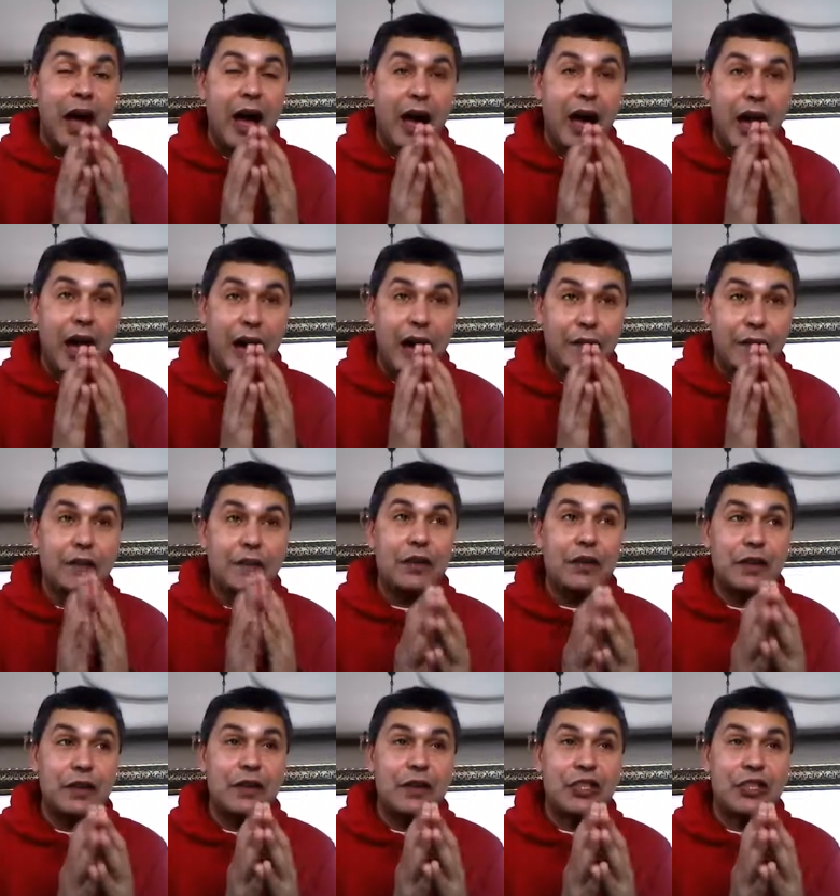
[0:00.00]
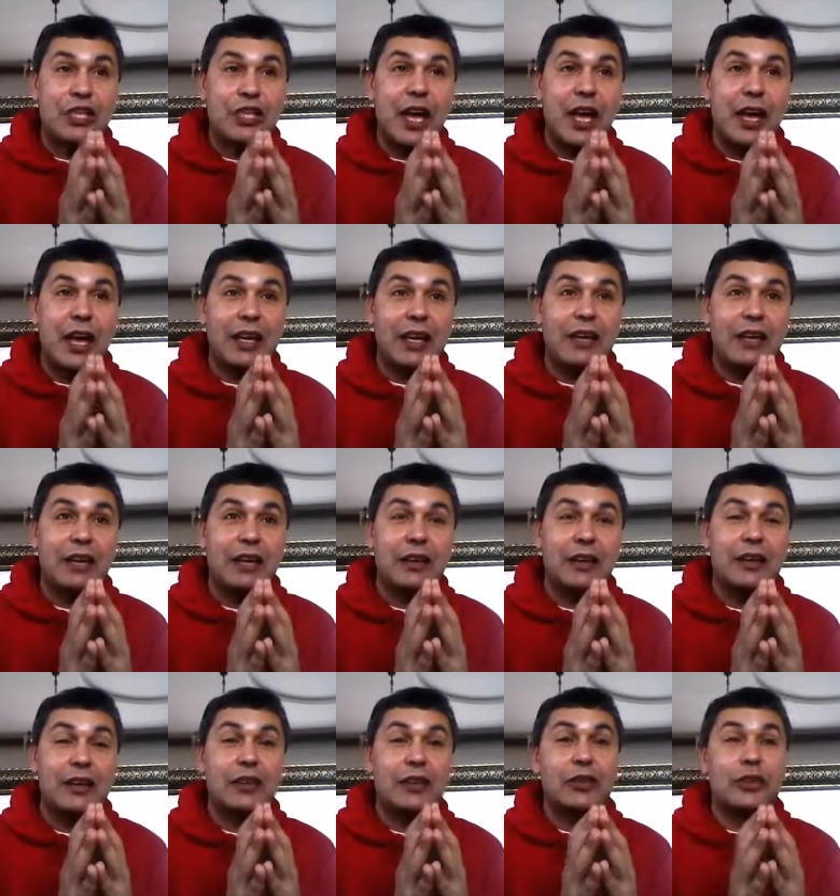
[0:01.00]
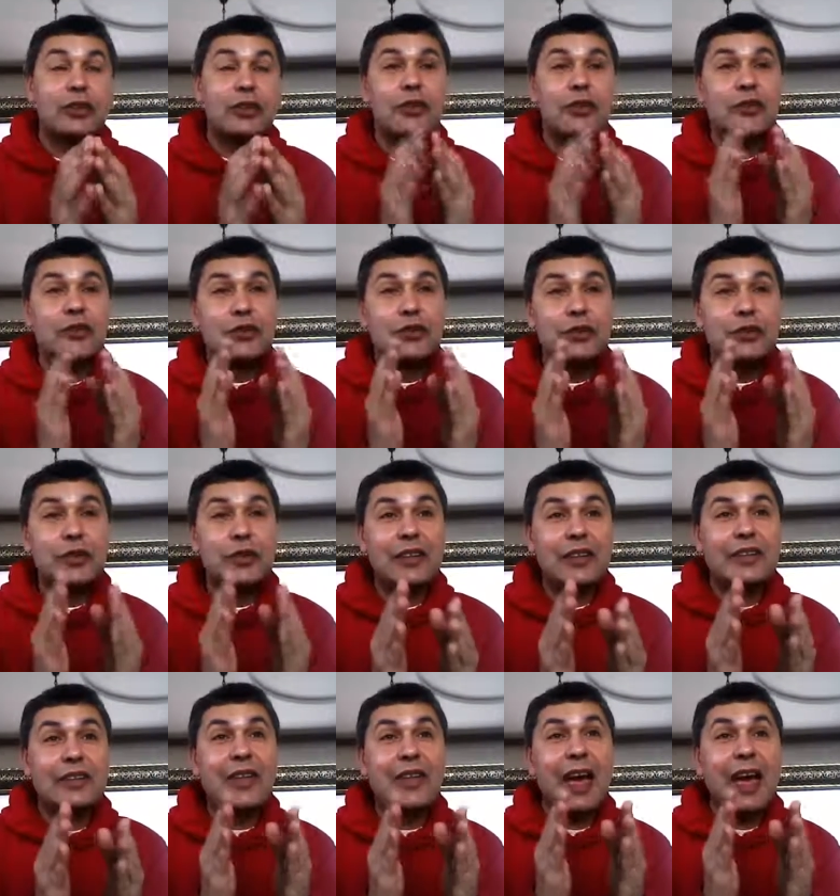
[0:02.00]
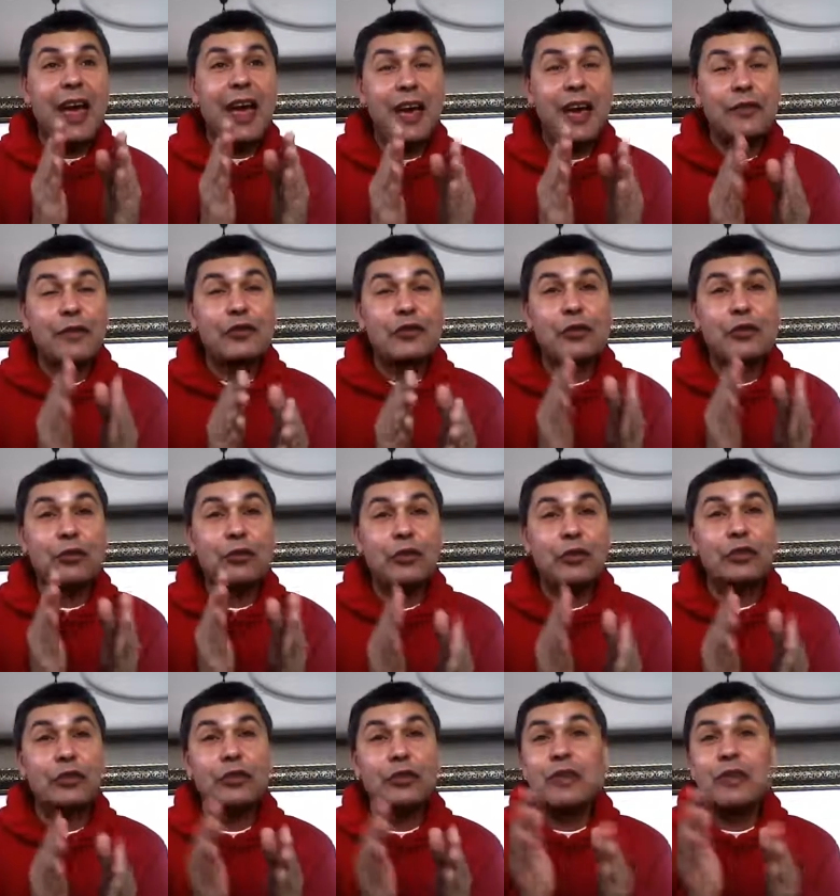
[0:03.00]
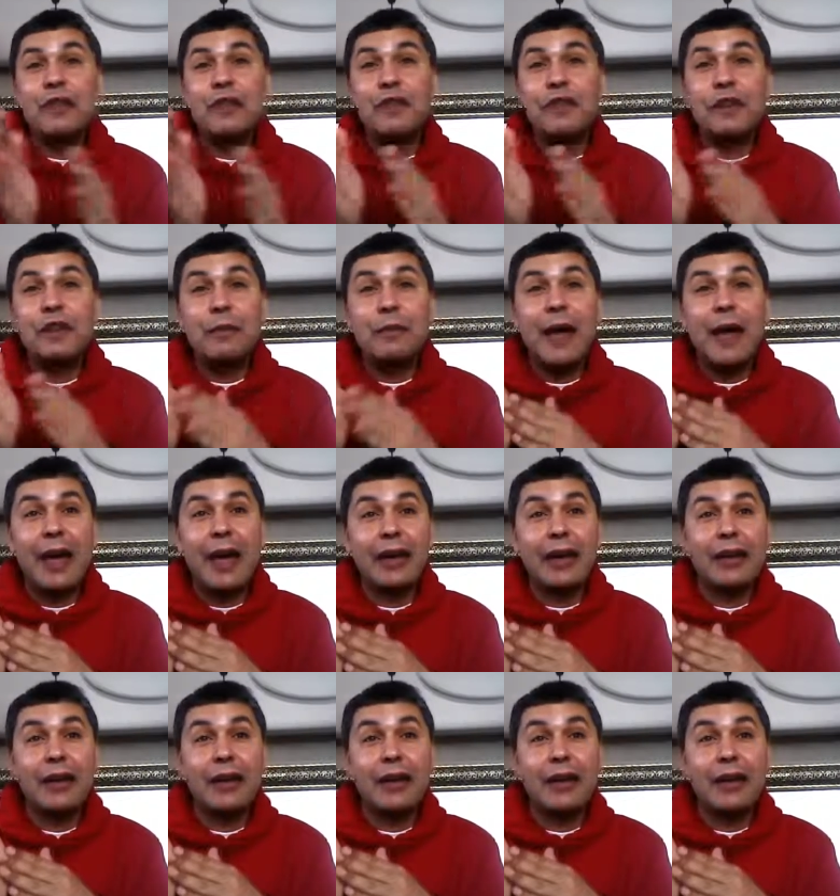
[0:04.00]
After the SHAC, the students have to move to the feedback.